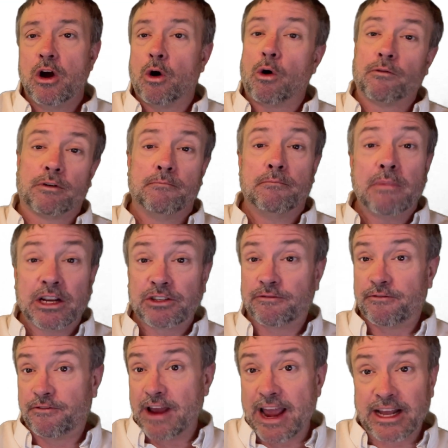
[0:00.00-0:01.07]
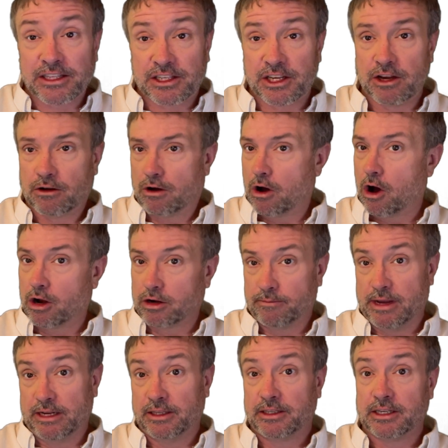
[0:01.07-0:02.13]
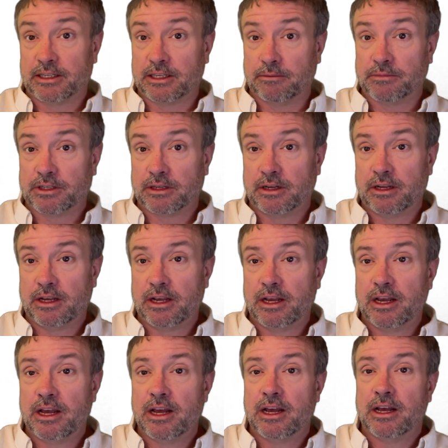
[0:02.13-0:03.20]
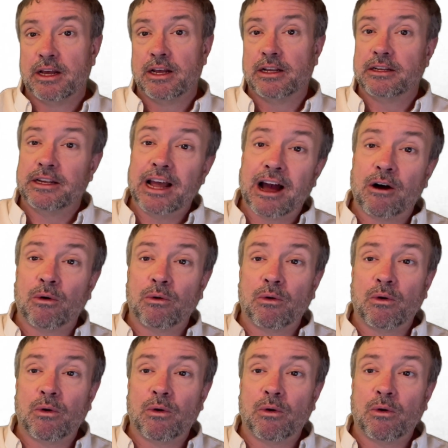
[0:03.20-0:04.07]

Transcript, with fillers: over much fancier automated systems. Now,